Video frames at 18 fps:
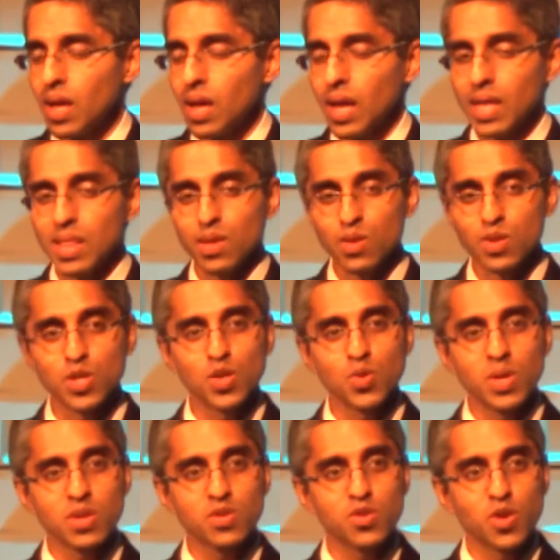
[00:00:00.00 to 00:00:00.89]
And they're
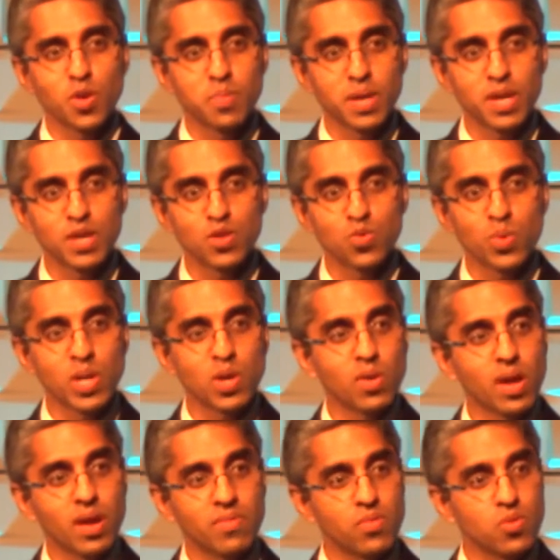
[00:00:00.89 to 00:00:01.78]
doing so because we
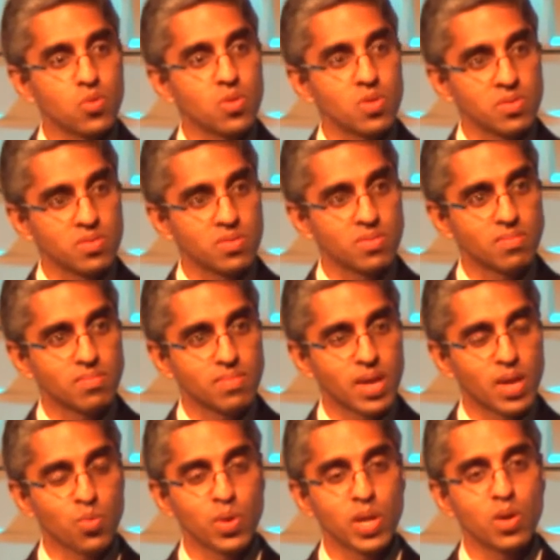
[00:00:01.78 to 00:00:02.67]
don't have rules.
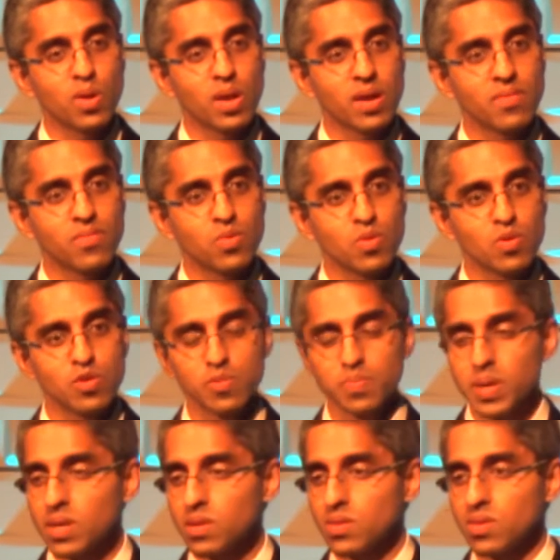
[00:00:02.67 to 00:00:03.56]
And we don't have rules
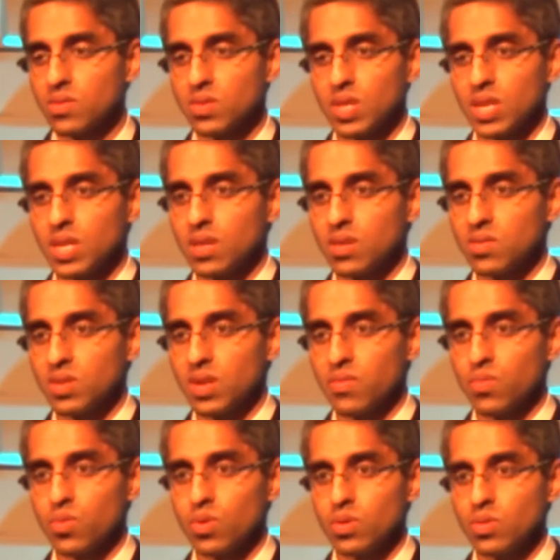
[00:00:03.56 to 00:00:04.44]
because the city doesn't
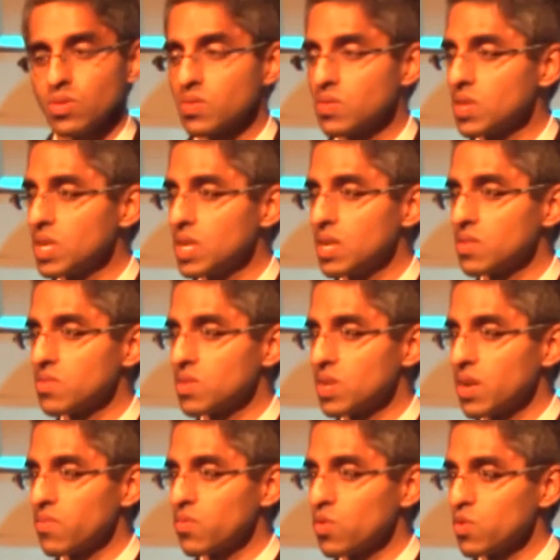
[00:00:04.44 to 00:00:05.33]
have rules. The city doesn't
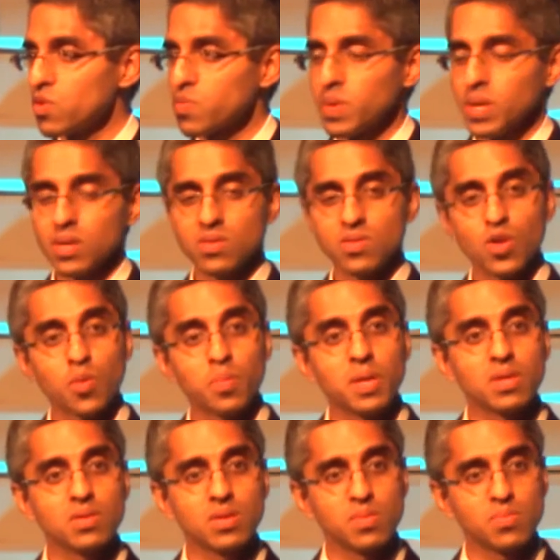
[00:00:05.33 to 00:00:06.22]
have rules because
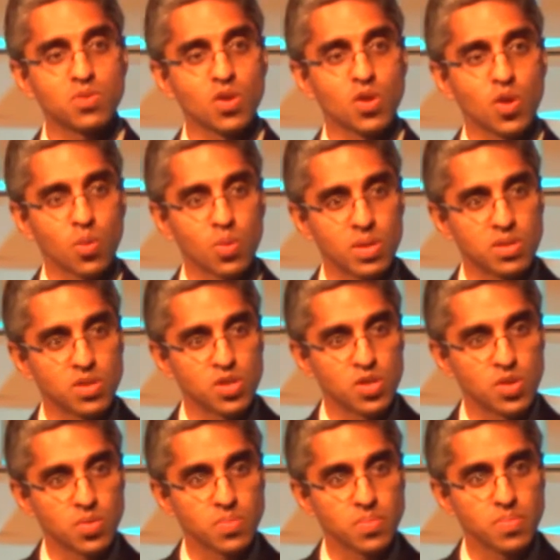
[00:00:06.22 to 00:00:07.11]
nobody seems to know what to do."